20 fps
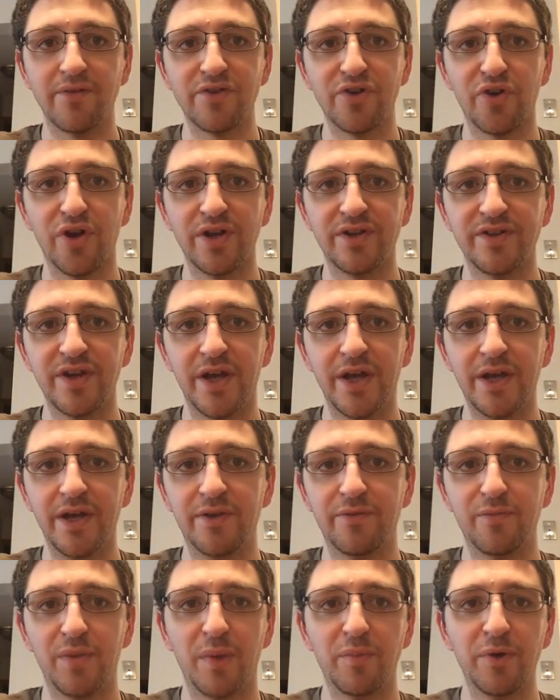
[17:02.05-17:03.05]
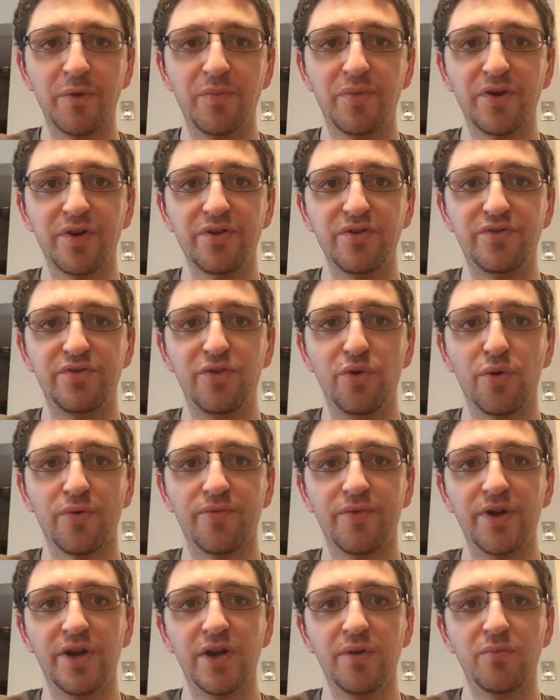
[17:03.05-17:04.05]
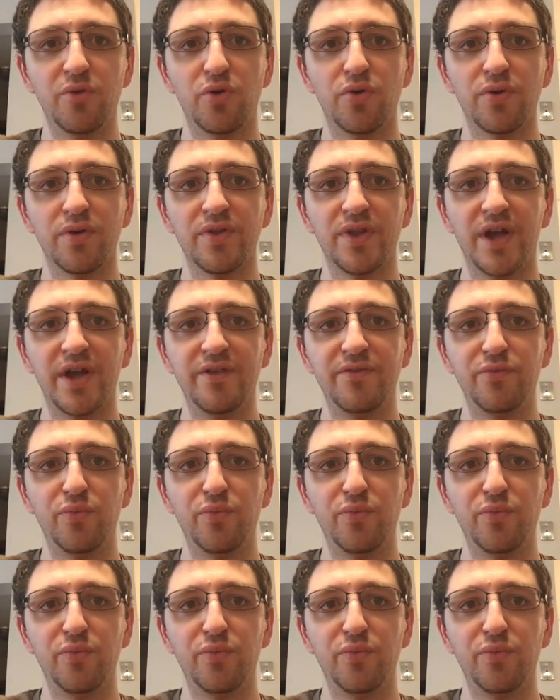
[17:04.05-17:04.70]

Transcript: Have a great day, and remember, produce your freedom or